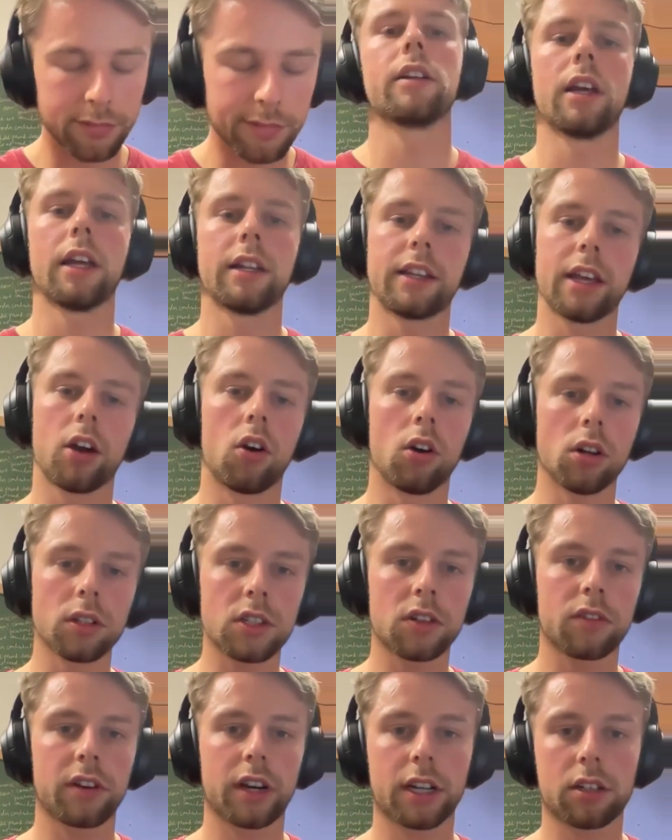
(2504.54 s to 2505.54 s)
And they're
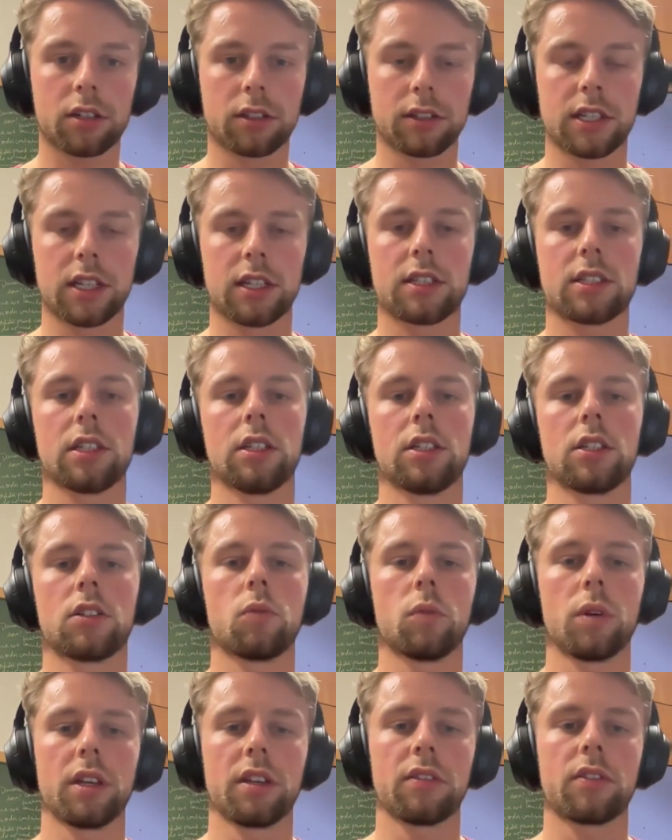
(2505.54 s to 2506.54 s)
also very consistent
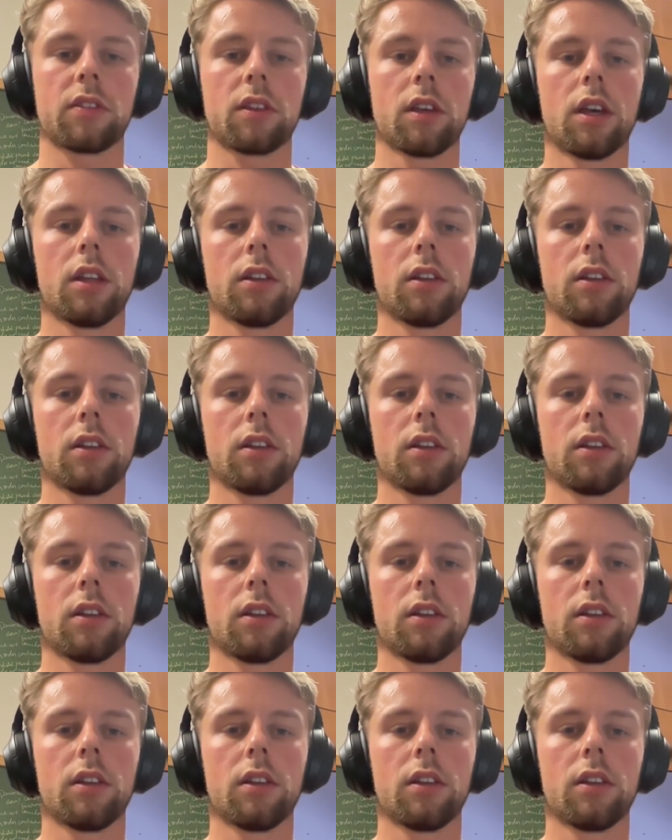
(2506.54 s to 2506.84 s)
with